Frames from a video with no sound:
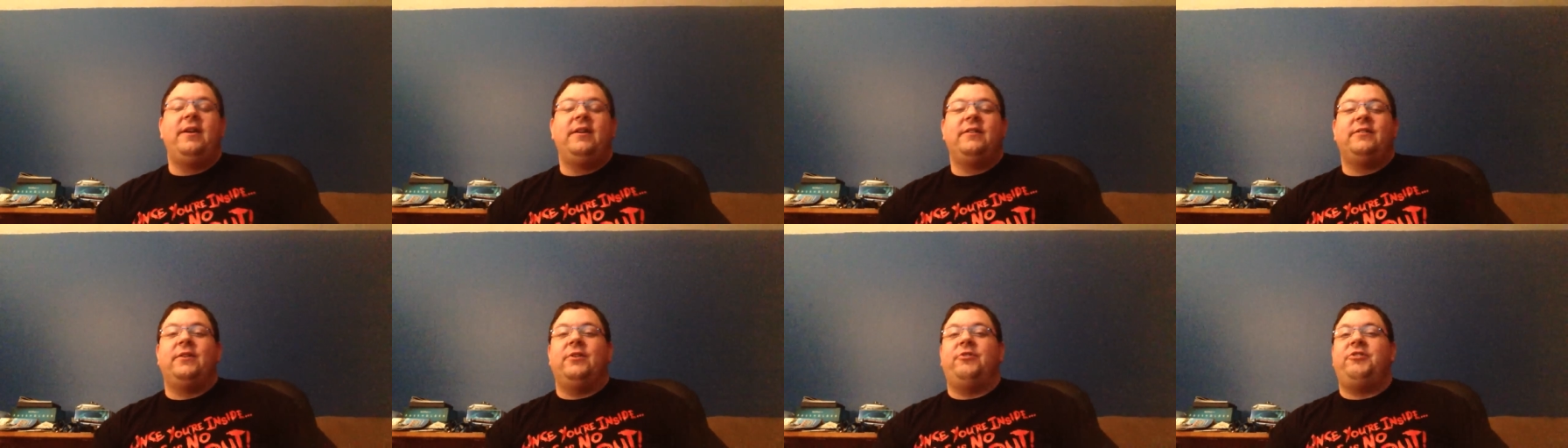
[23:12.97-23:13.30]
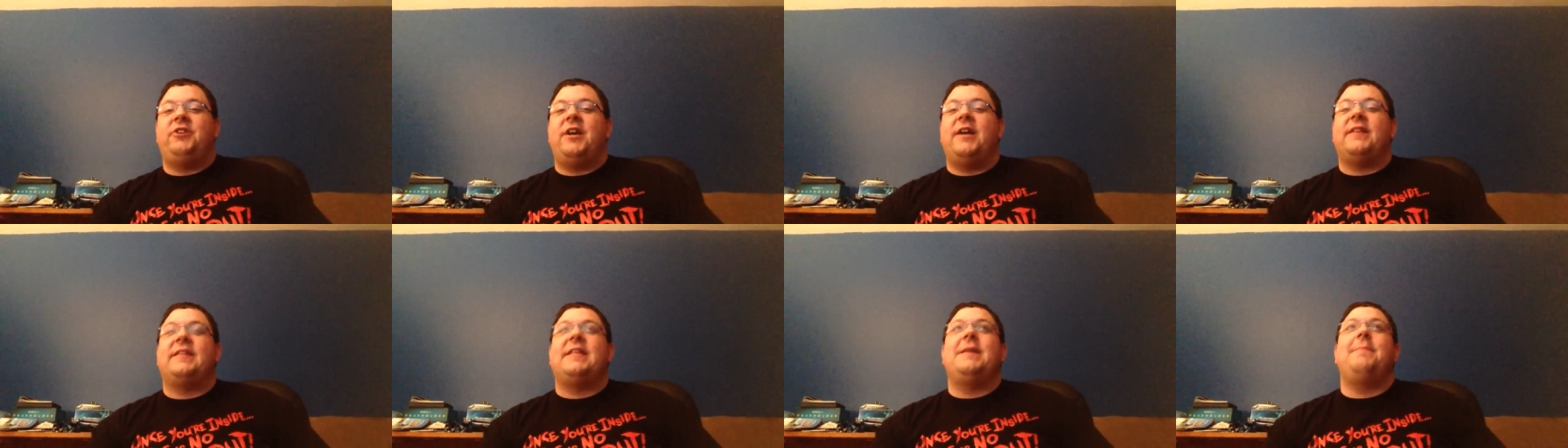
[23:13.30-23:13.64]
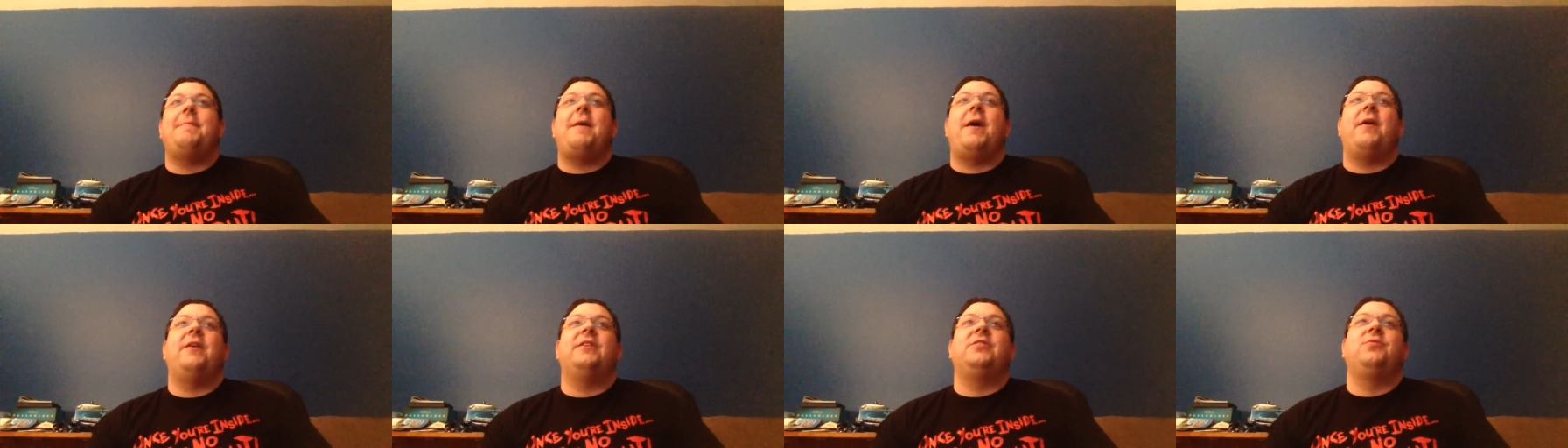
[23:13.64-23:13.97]
So check
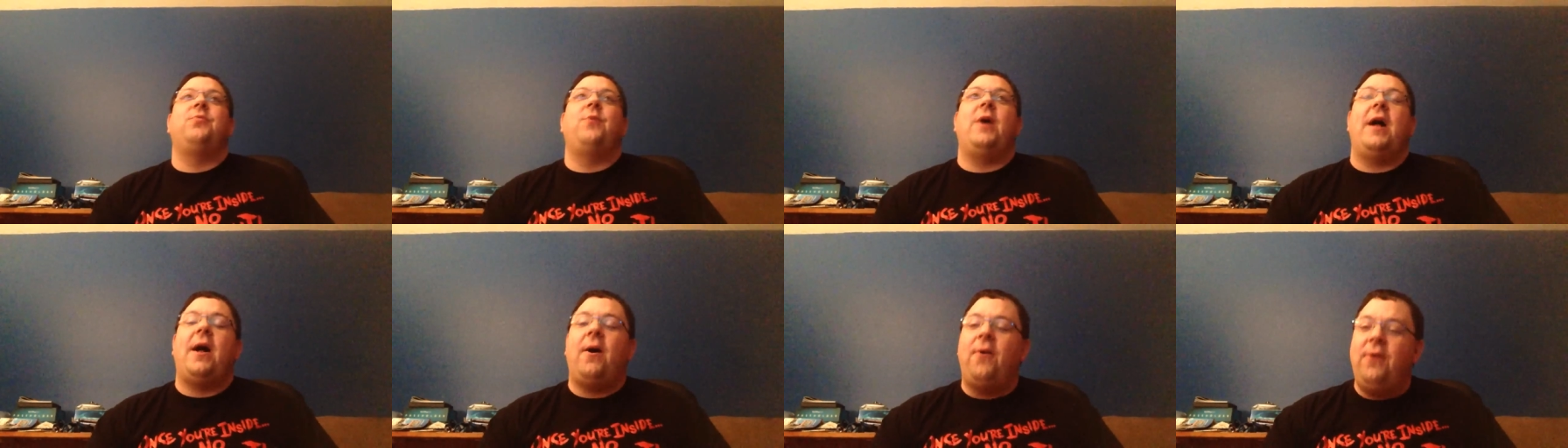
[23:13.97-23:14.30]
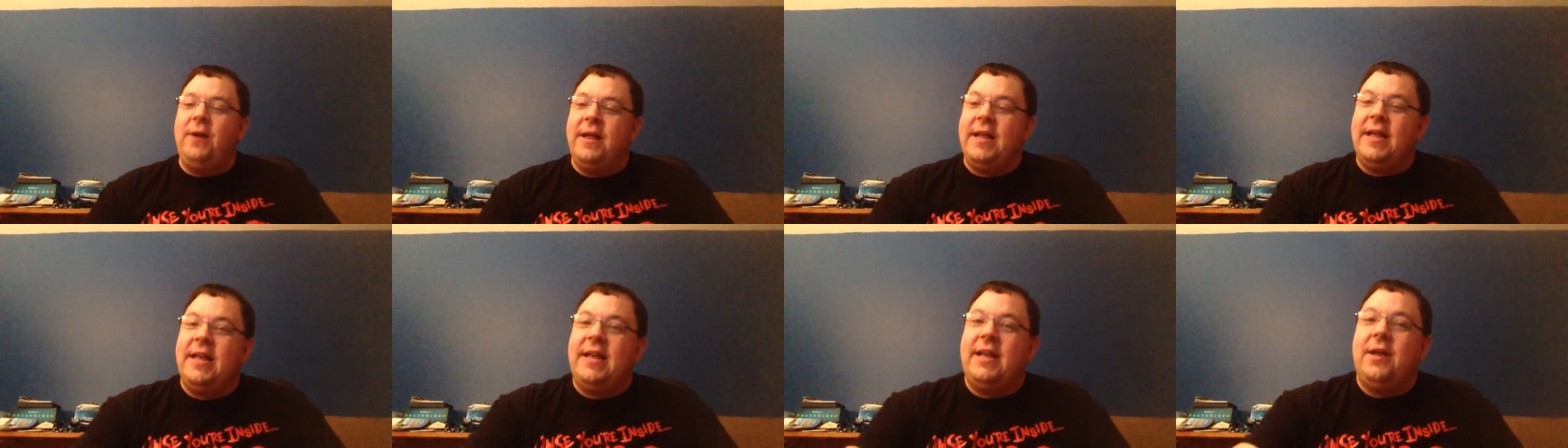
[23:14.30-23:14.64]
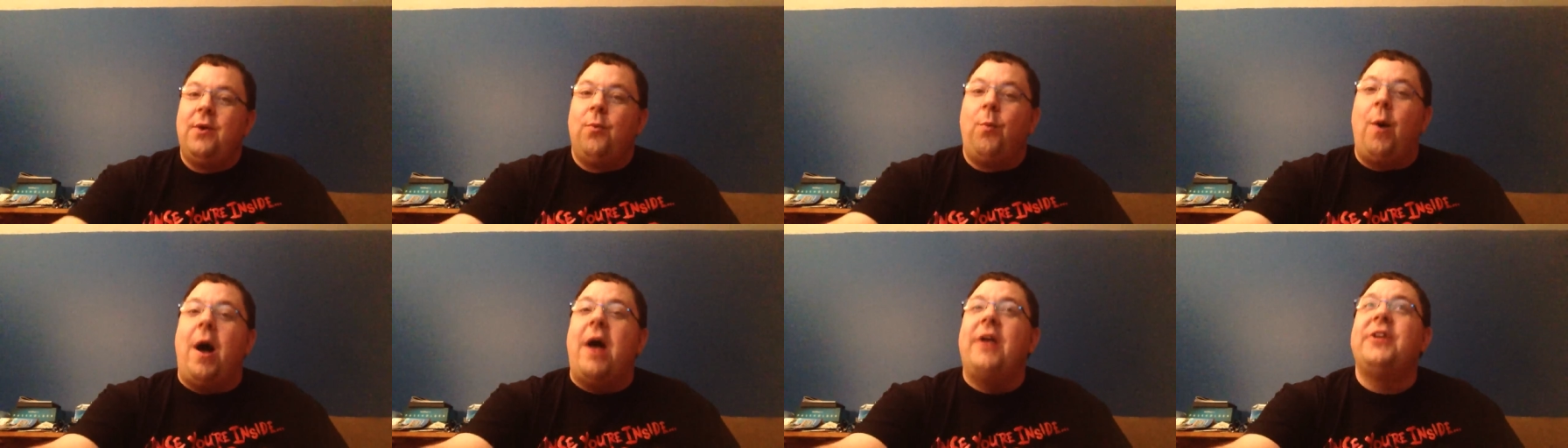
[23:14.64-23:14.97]
them out as well.
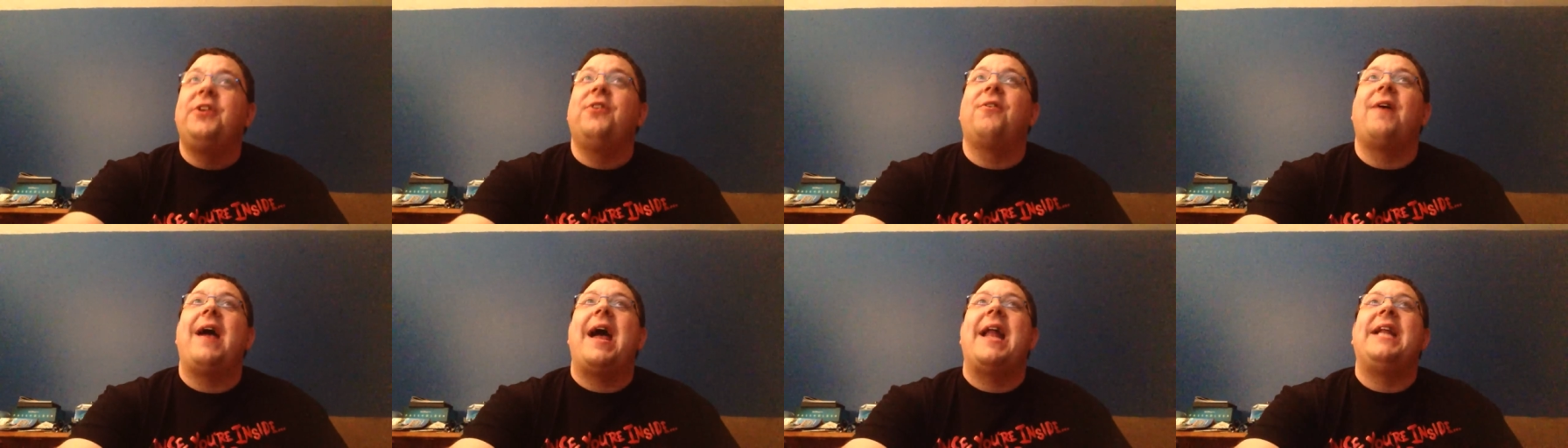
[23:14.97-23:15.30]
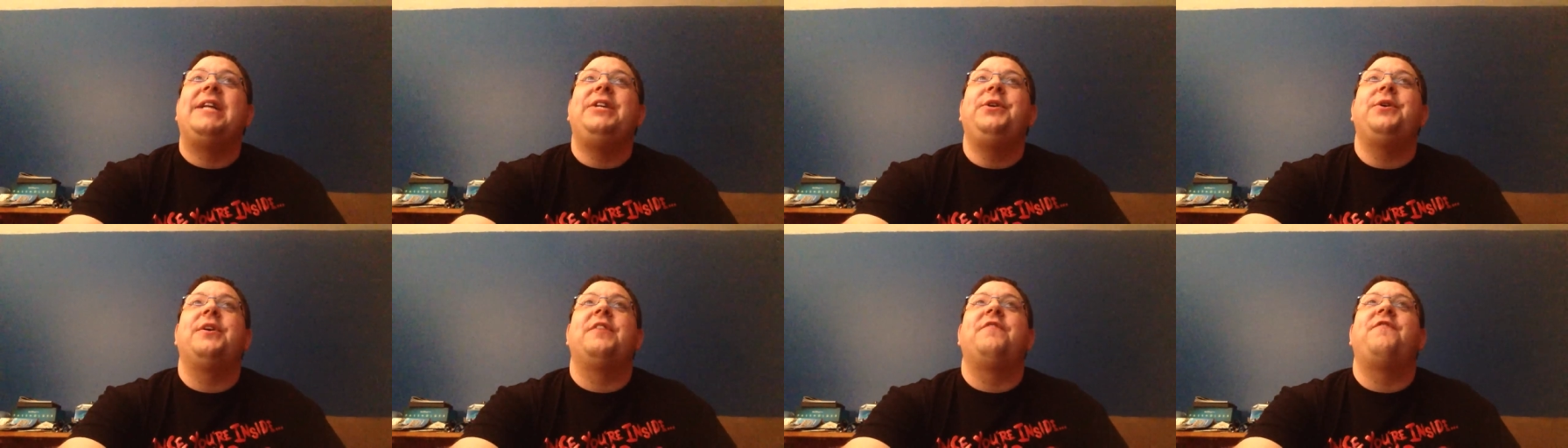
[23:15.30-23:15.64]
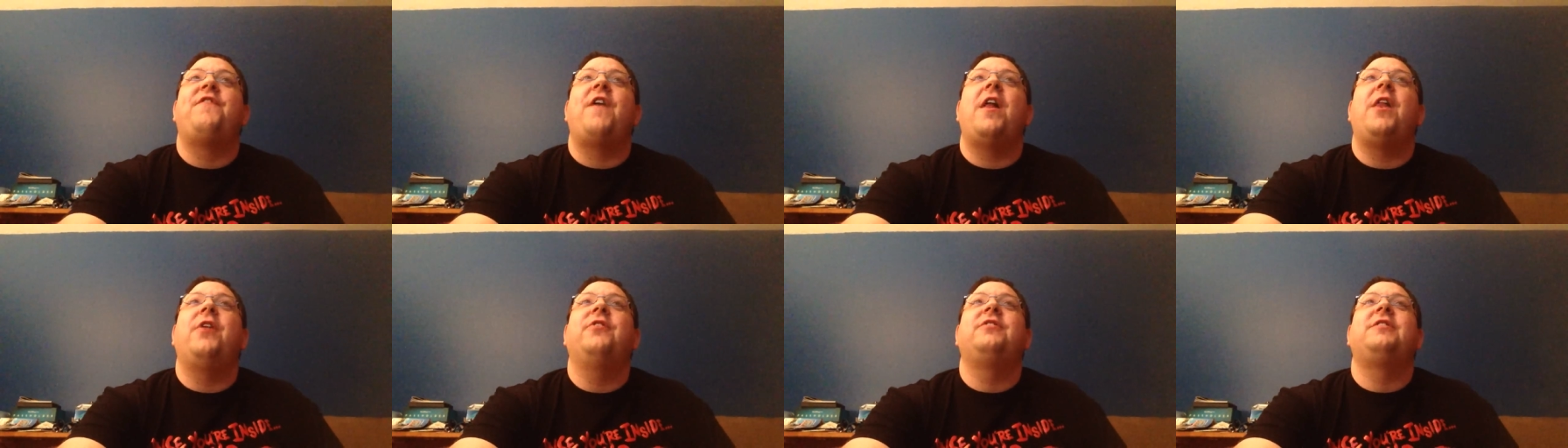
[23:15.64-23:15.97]
While you're at it, you can
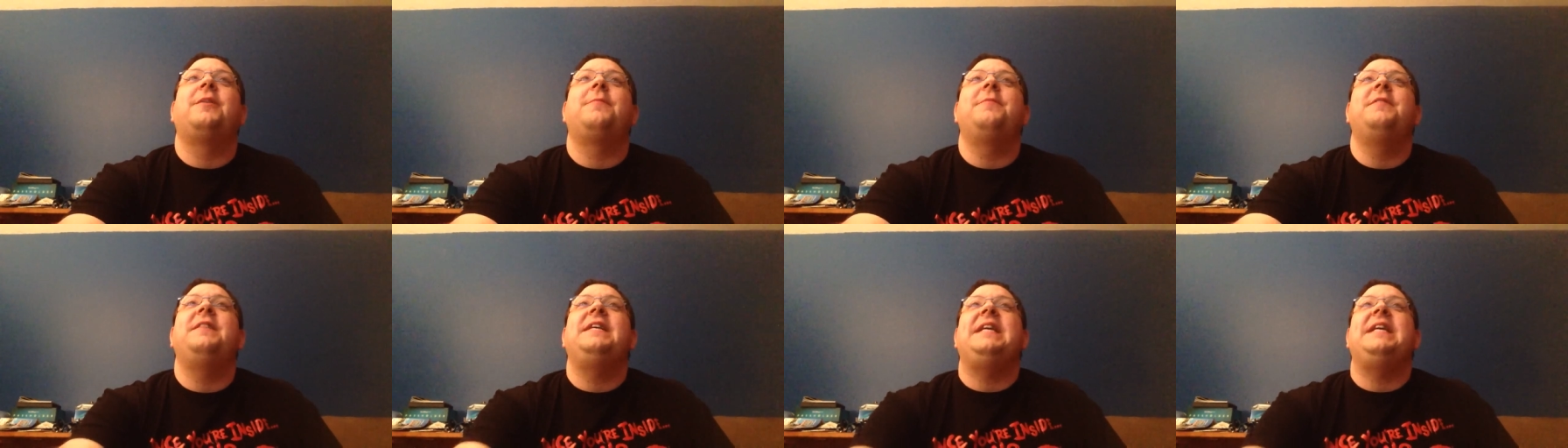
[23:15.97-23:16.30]
follow some of